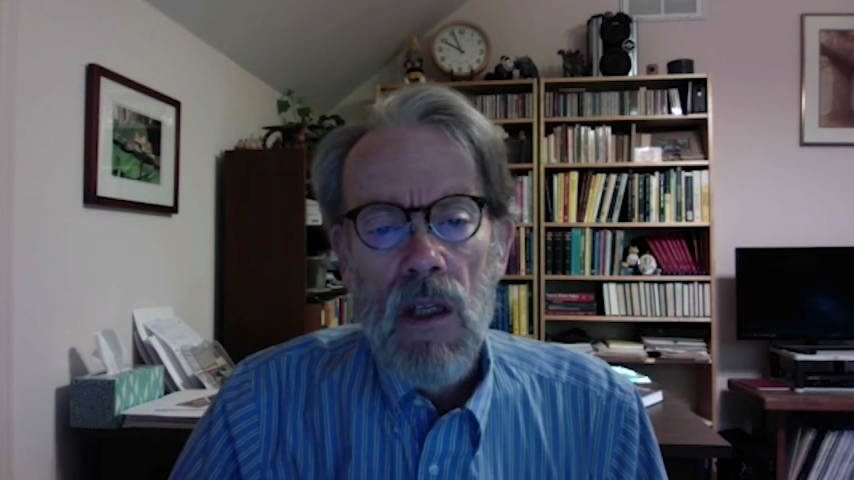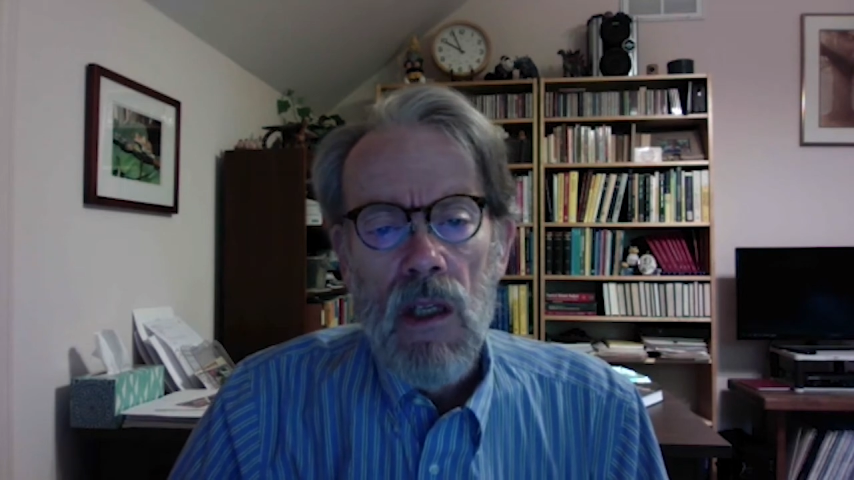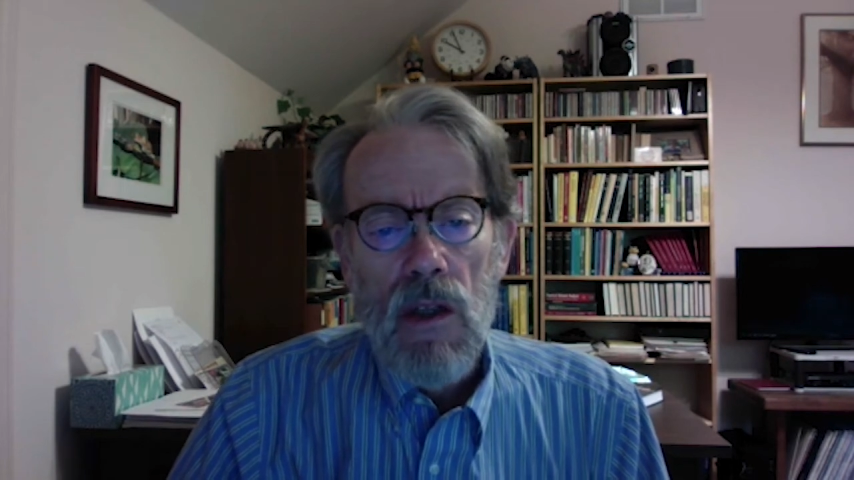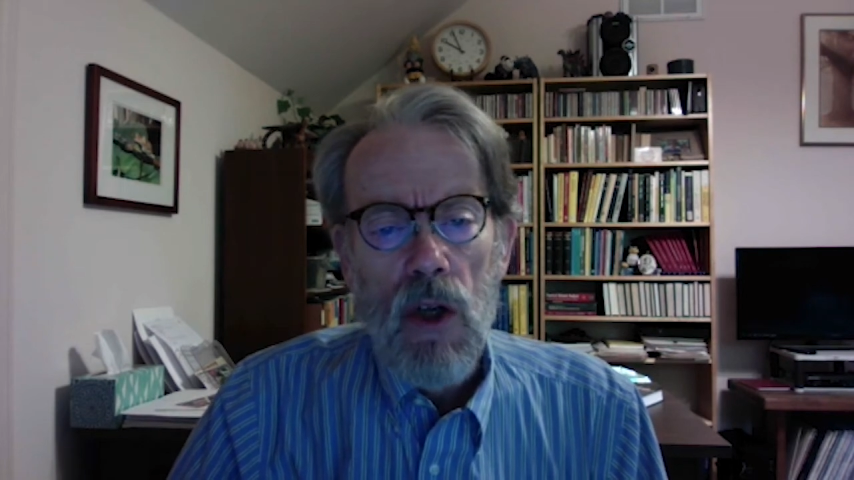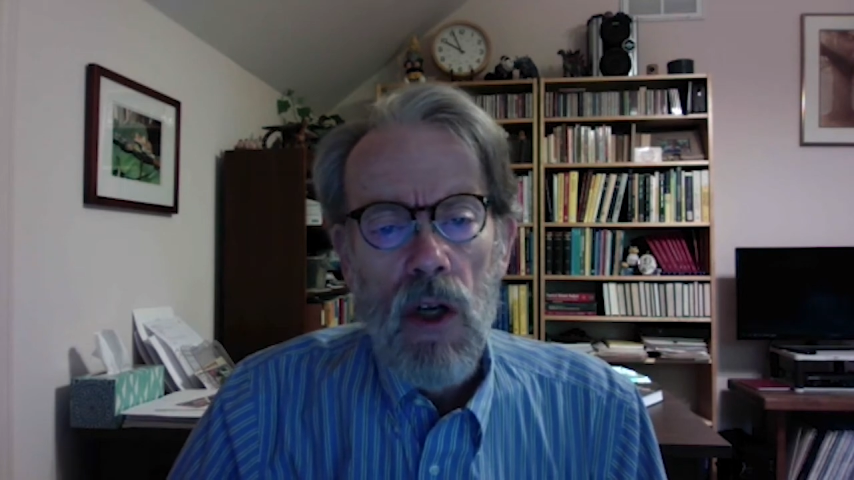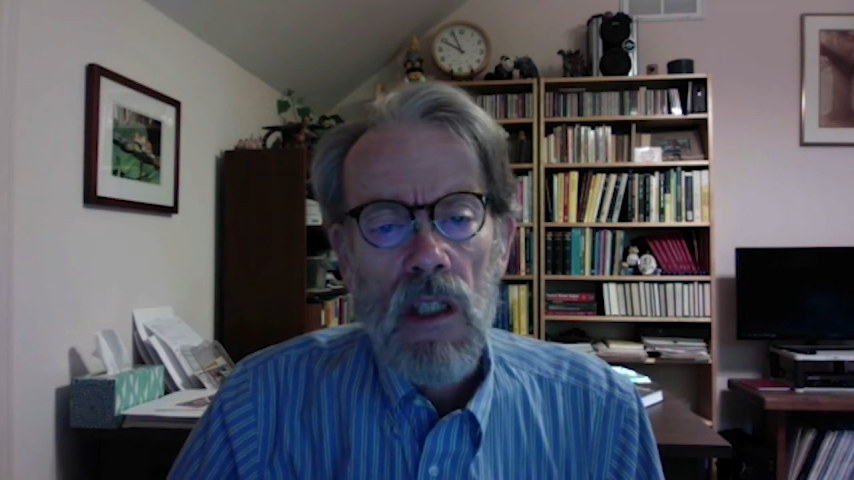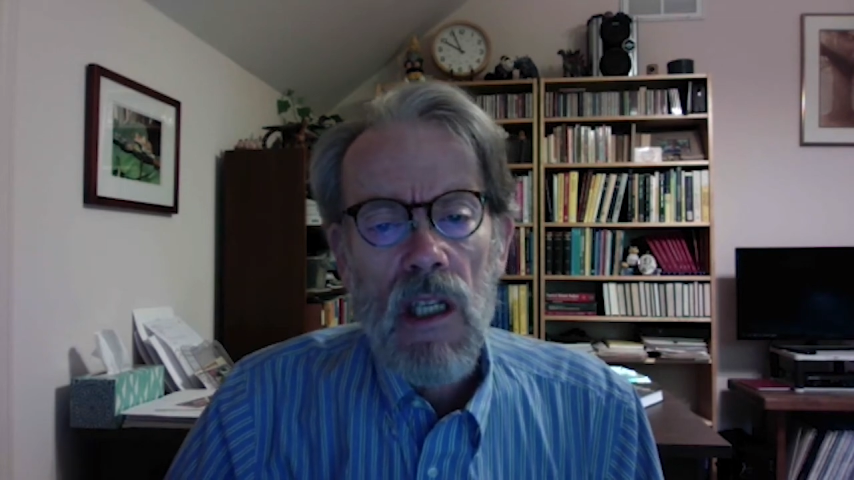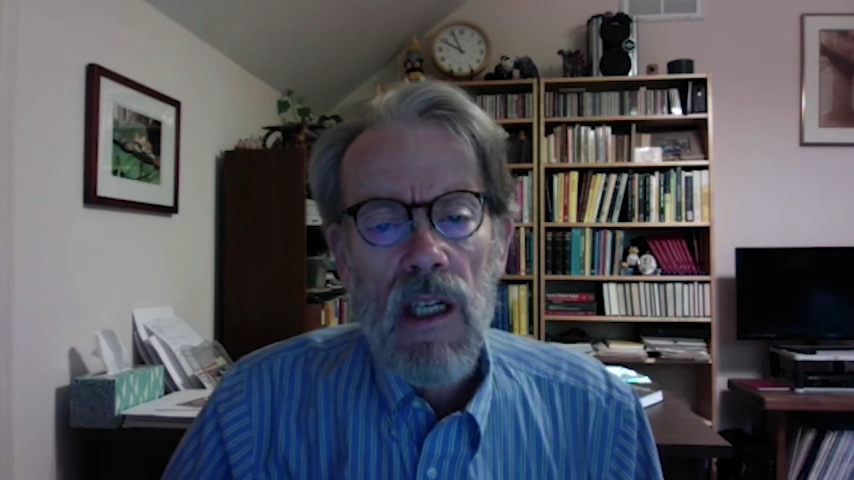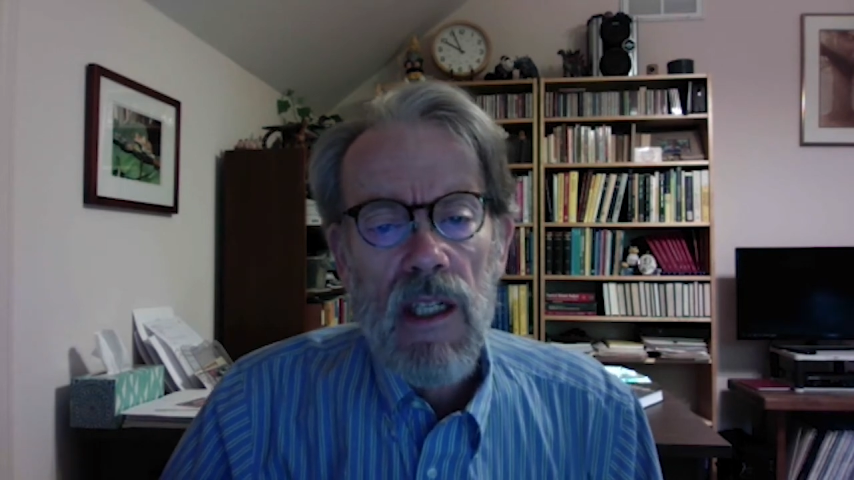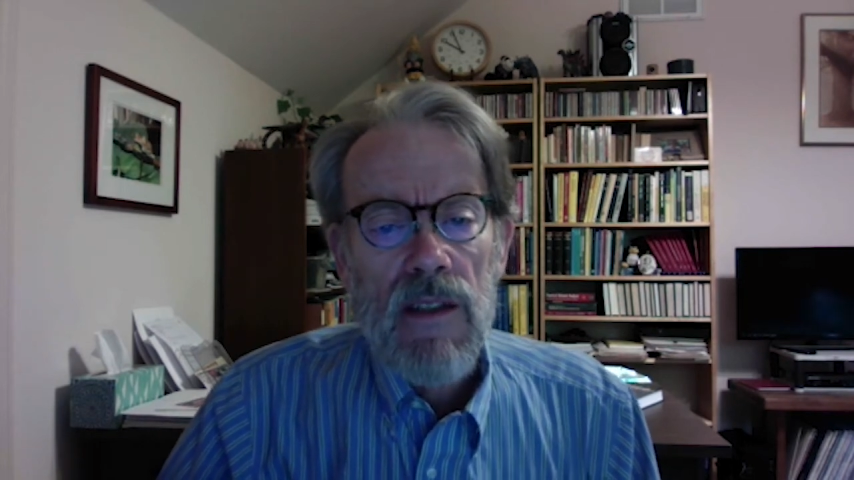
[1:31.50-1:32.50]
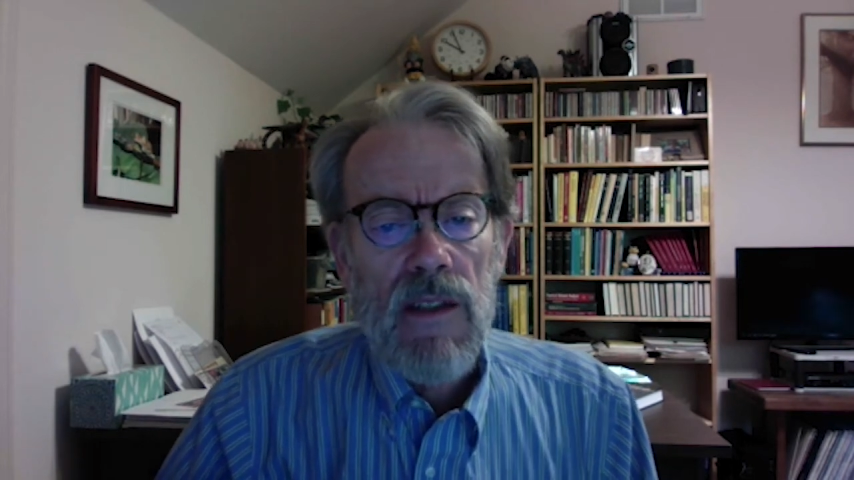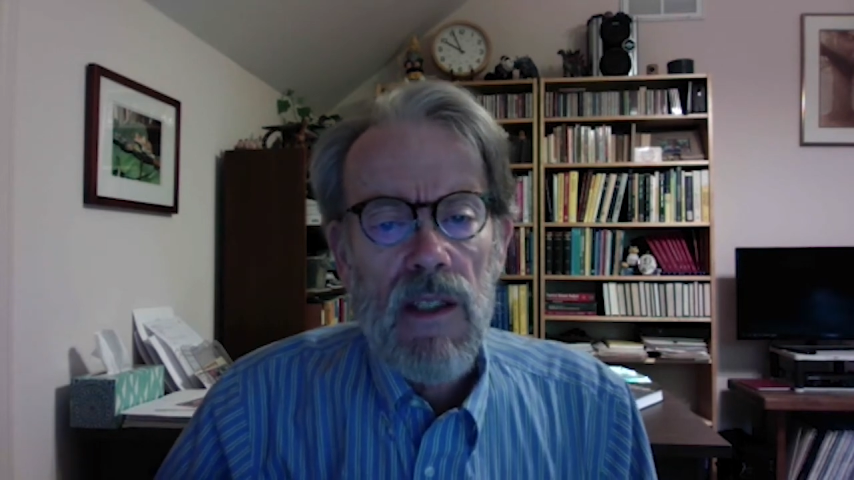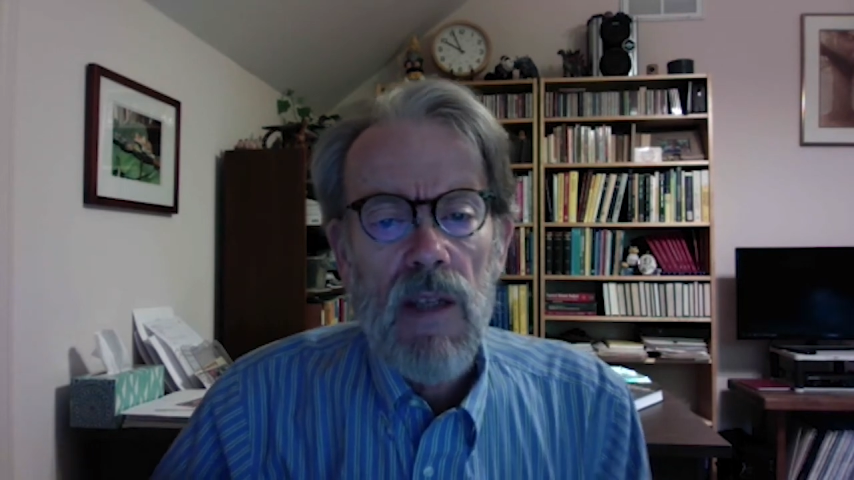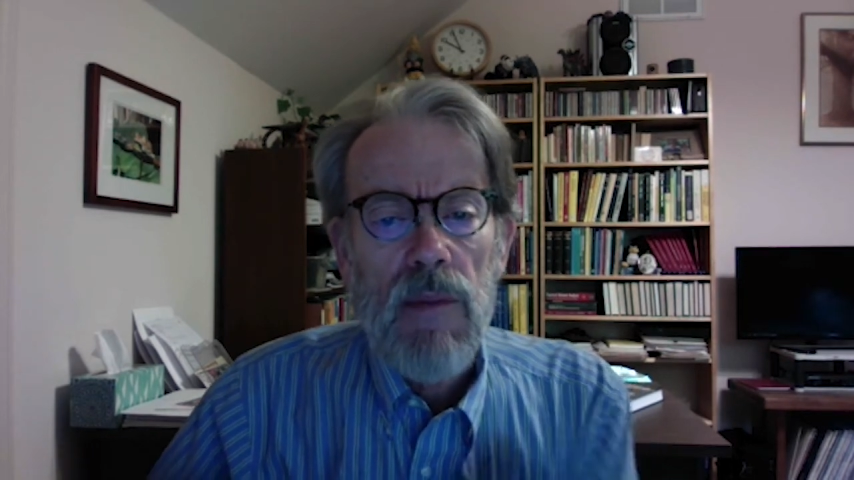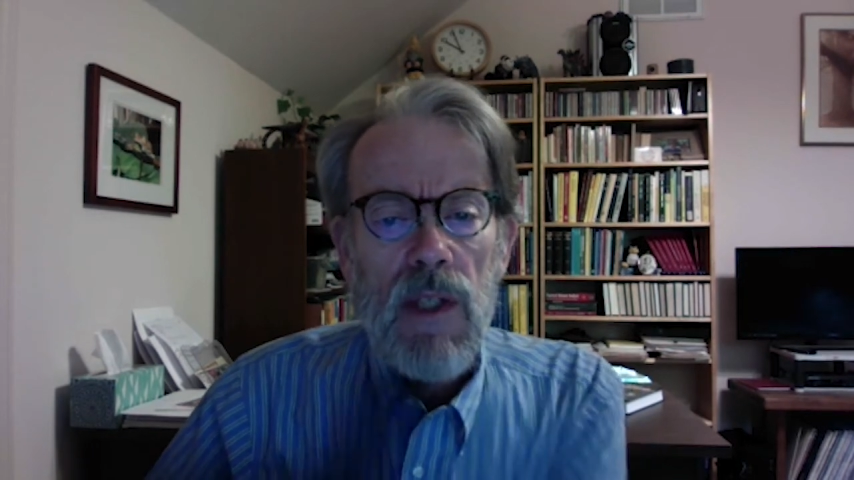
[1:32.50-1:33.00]
Long lines
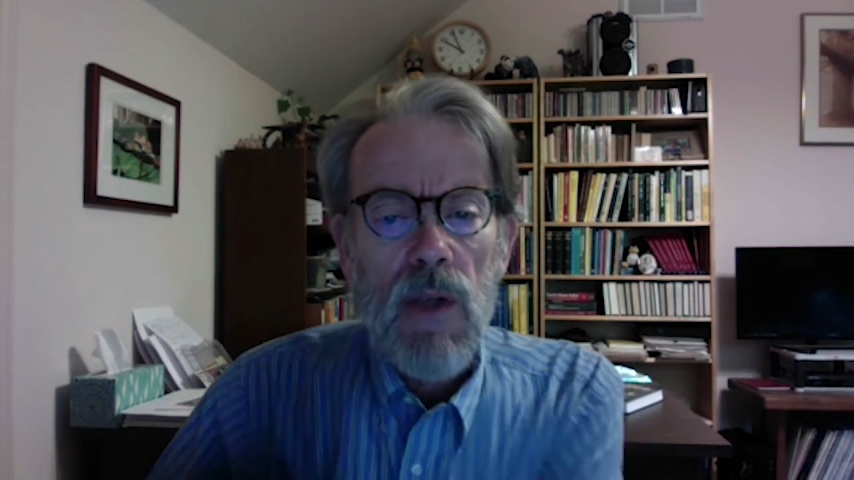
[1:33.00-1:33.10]
can be a